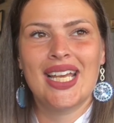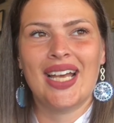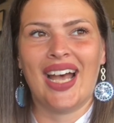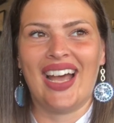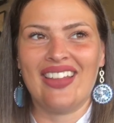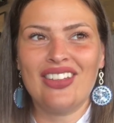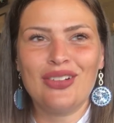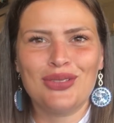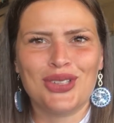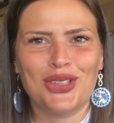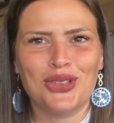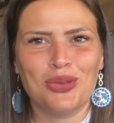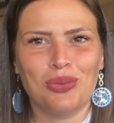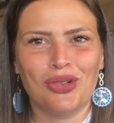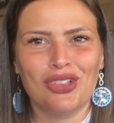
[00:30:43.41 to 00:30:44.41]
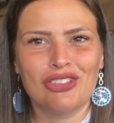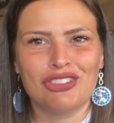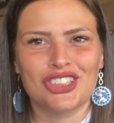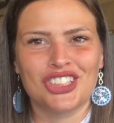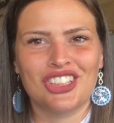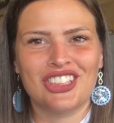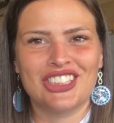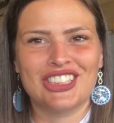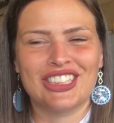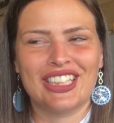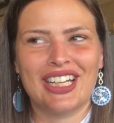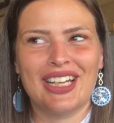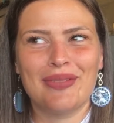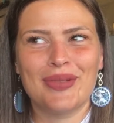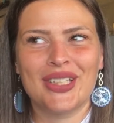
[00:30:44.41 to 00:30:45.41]
I thought I was going to do more for Jolly
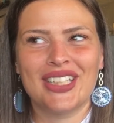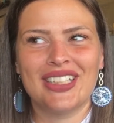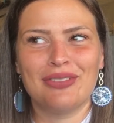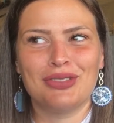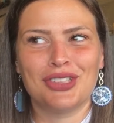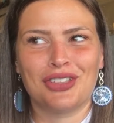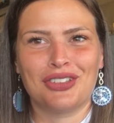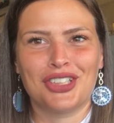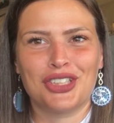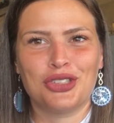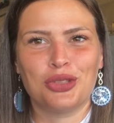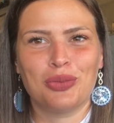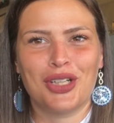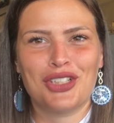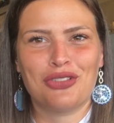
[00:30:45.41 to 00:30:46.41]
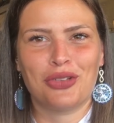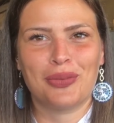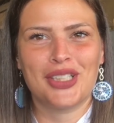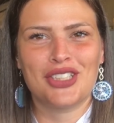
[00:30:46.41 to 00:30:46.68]
July, but it was already too much for me.